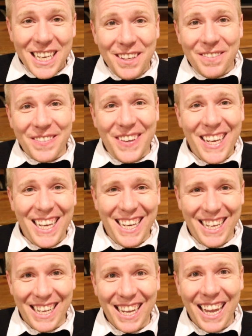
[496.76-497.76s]
leaf
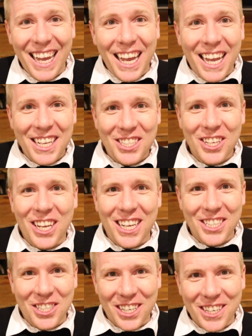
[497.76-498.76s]
fig
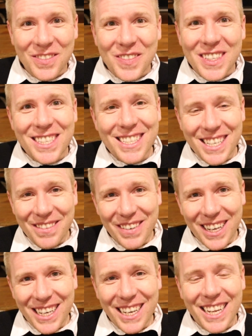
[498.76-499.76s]
education with
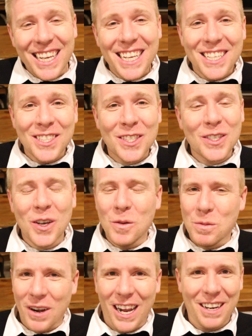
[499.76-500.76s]
Steven. He is
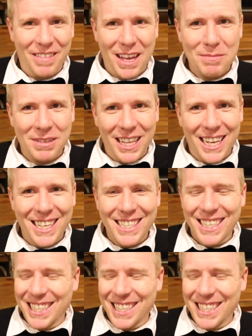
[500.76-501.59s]
so proud of that plant.